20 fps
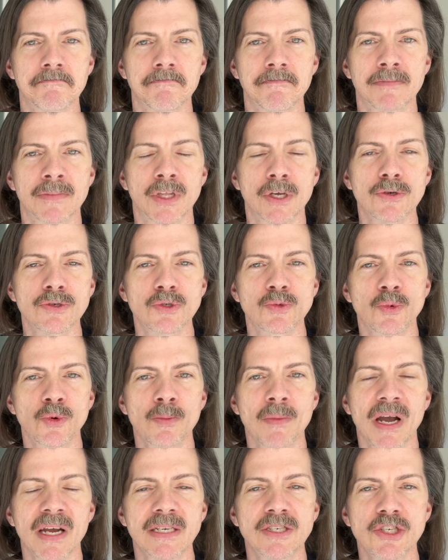those were
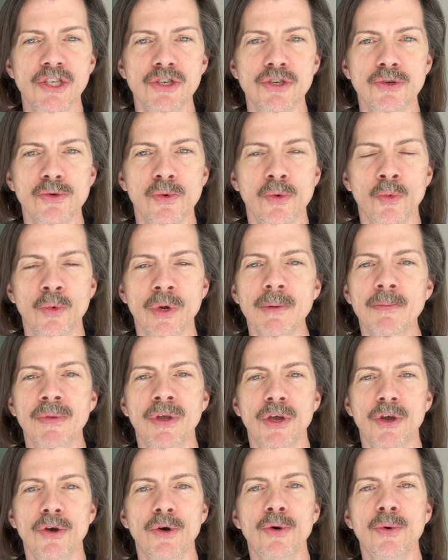my two WIP
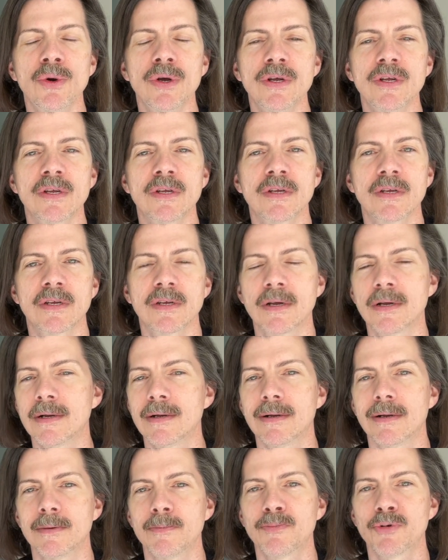
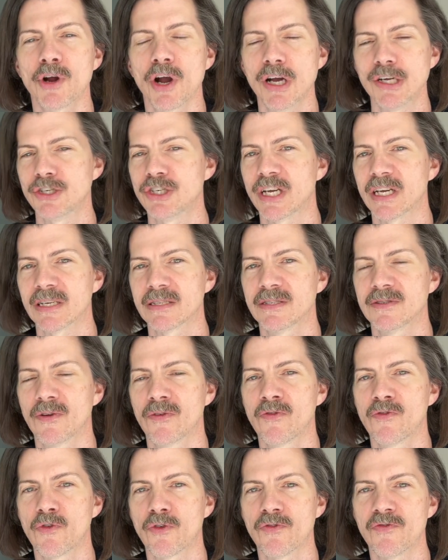uh, projects
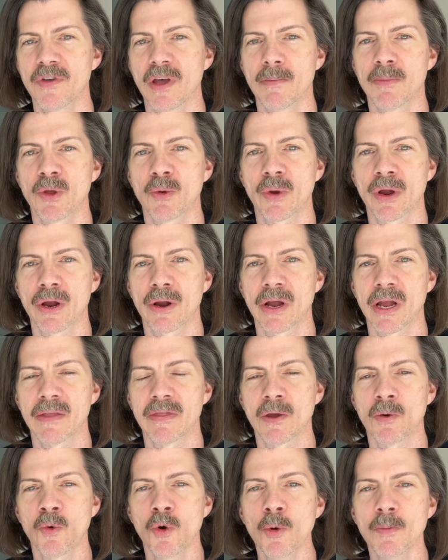for February
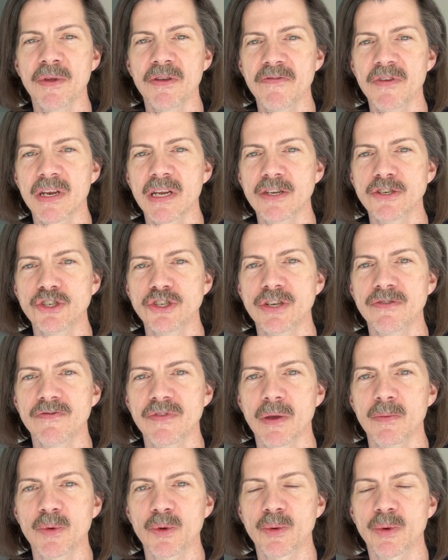that won't be finished in
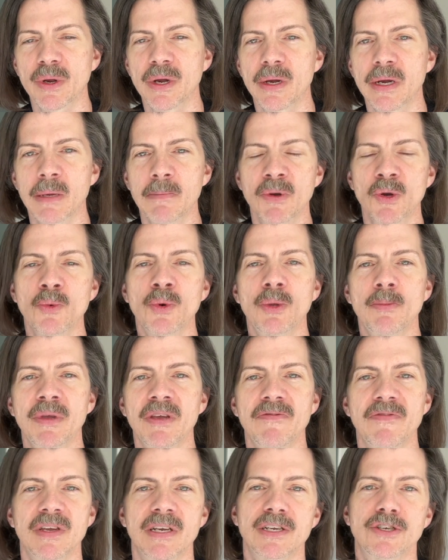February, but will be
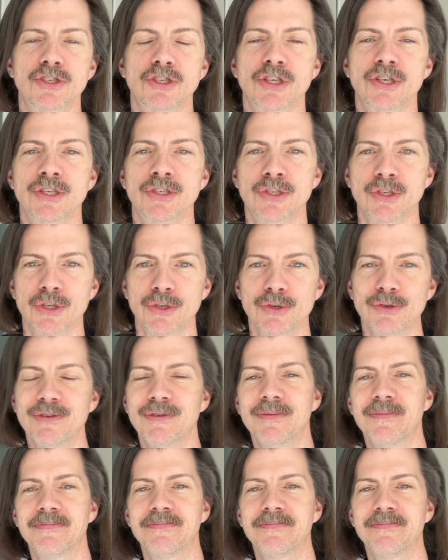finished soon.